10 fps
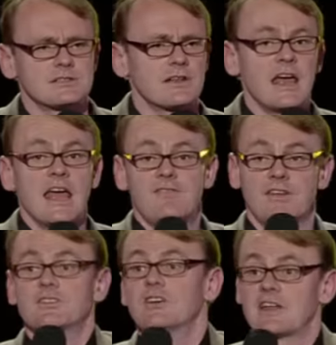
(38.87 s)
And if
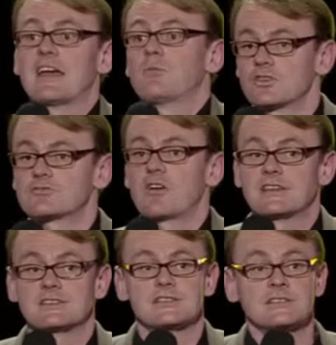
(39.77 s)
it turned out it was
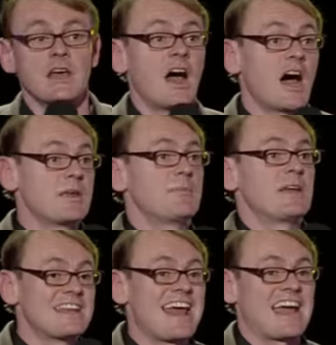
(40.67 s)
racist, I'd be a
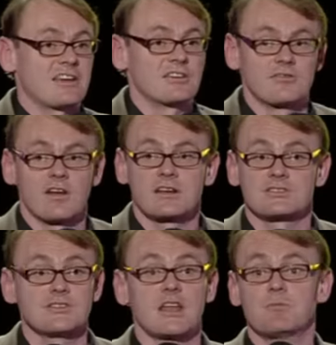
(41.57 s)
bit knackered, right? Because
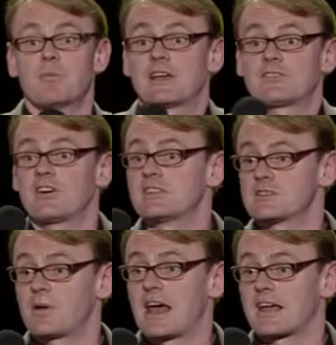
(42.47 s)
none of my best friends
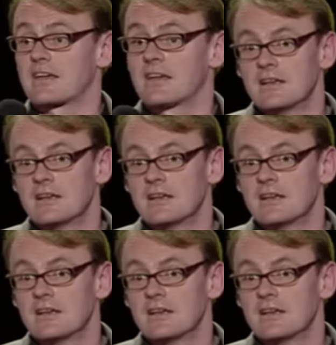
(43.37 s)
are black.